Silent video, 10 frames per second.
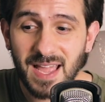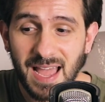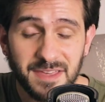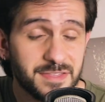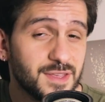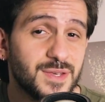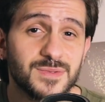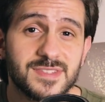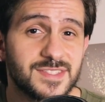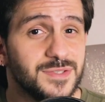I think
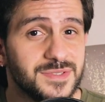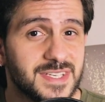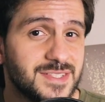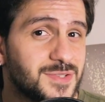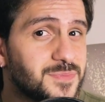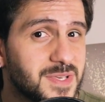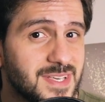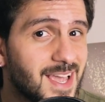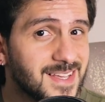you still need to be